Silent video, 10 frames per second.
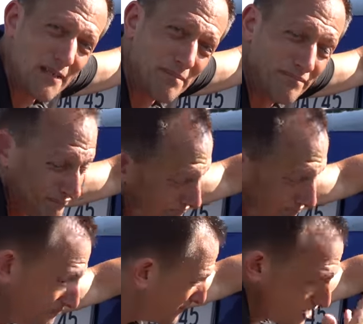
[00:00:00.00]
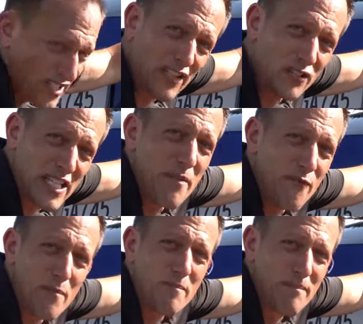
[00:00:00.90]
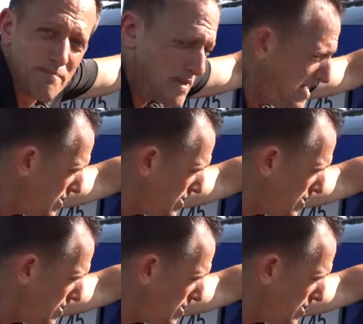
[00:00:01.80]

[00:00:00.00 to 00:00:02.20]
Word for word: them. Just a little tip from me to